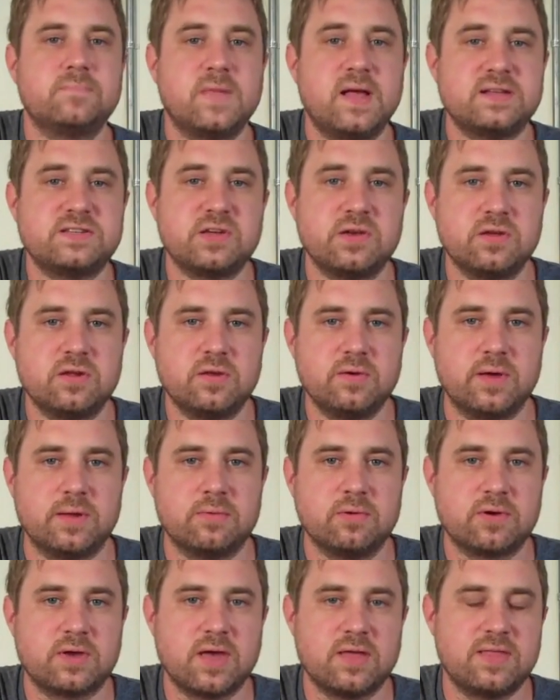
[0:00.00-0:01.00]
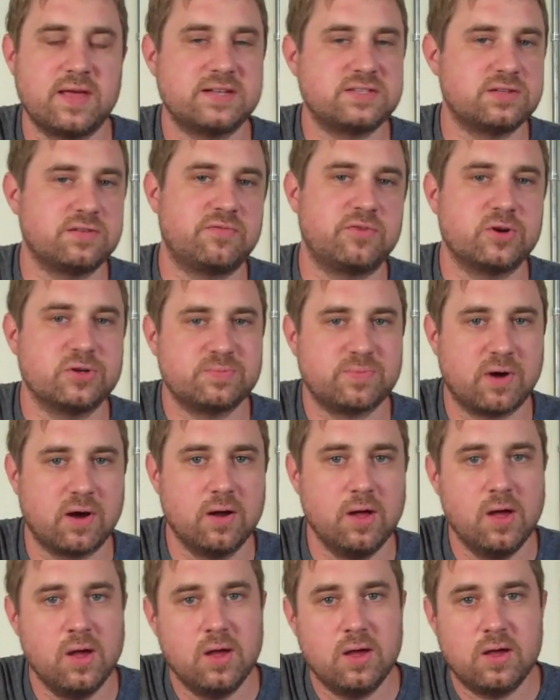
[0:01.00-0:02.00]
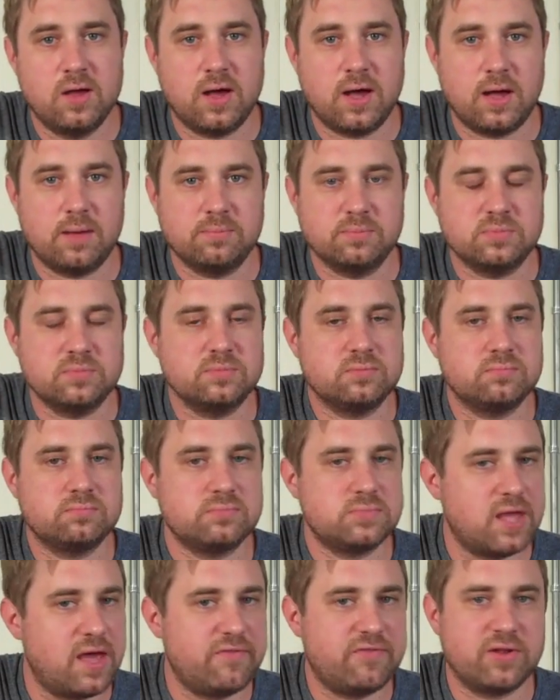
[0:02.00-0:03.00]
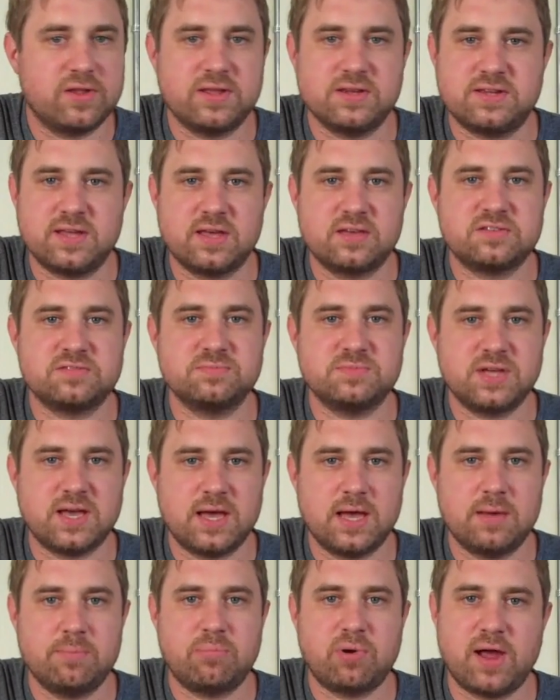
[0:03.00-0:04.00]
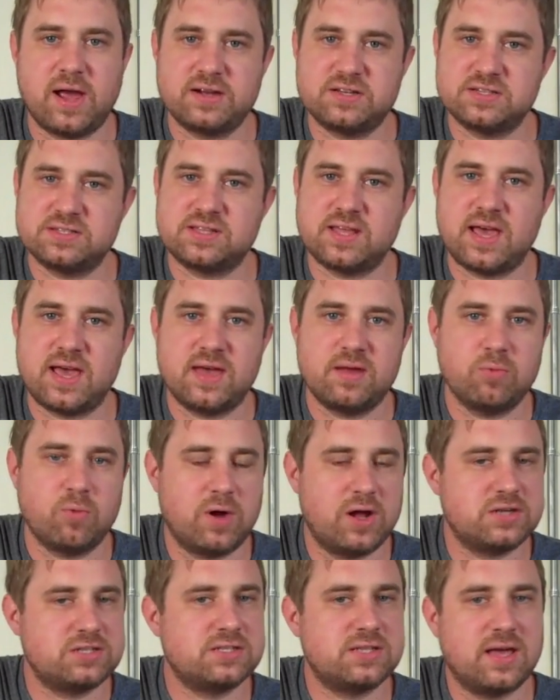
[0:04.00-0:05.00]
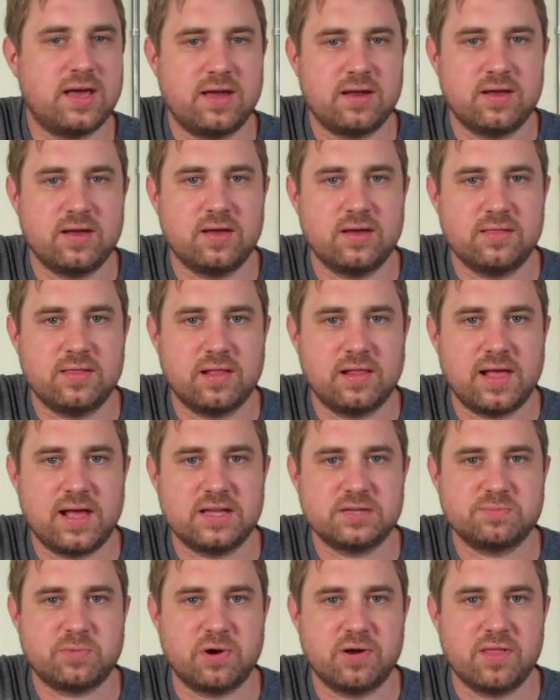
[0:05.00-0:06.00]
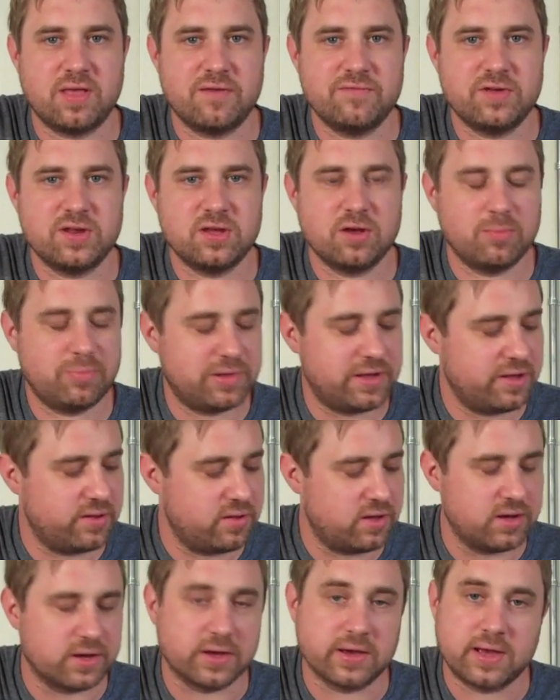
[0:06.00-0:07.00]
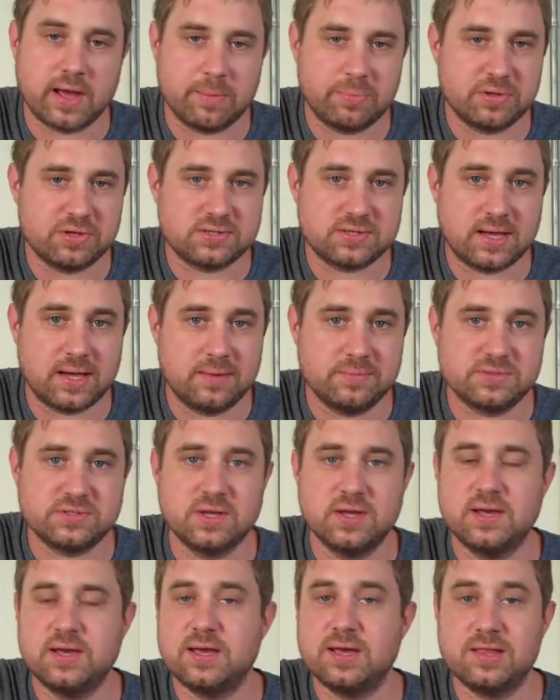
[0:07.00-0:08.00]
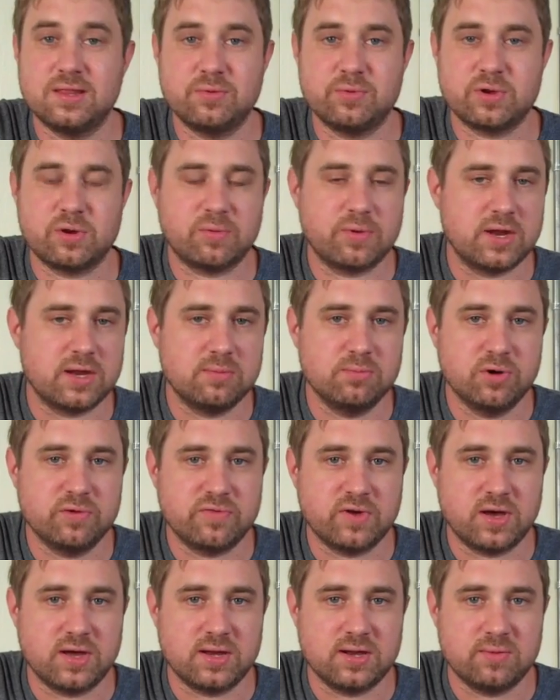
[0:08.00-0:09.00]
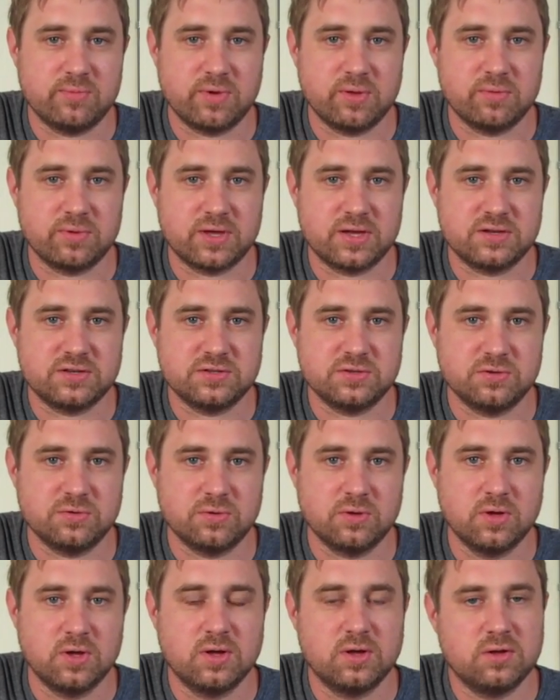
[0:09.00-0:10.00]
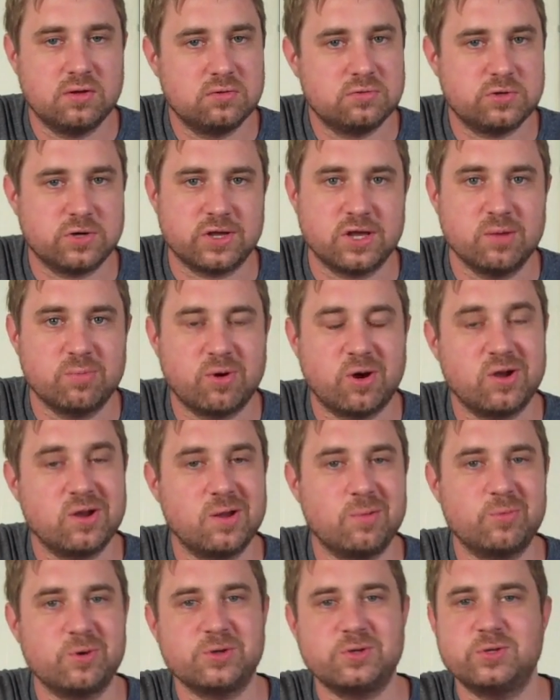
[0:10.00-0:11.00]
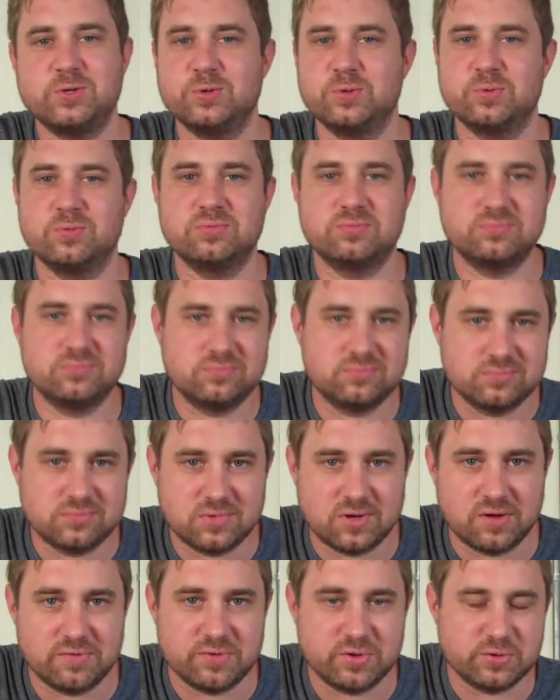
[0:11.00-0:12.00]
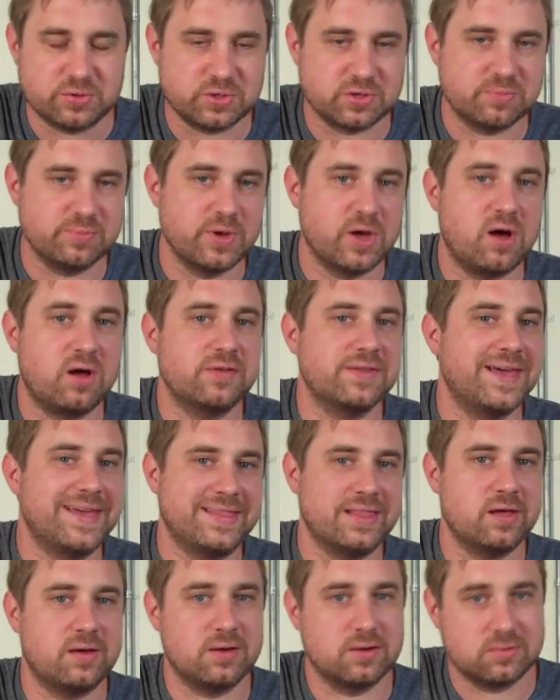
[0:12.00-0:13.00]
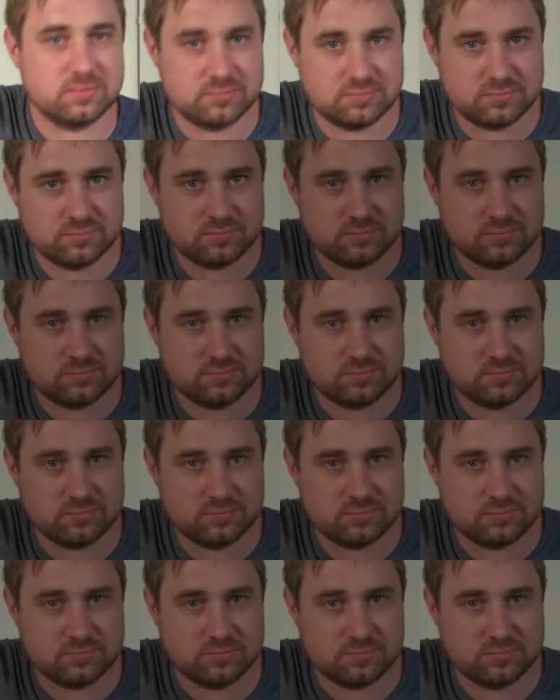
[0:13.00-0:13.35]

That's how you do it. Okay, that's the first part. Definitely take some time, practice that, watch that the last part of that video, play along a couple of times, and then when you're ready, move on, and we will get to tricky part number 2 of You Shook Me All Night Long.